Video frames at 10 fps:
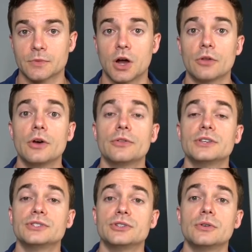Although they
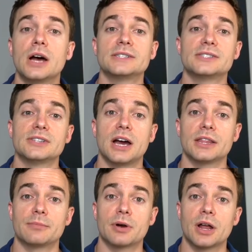do not design
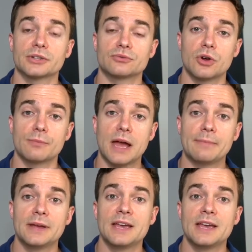the product roadmap,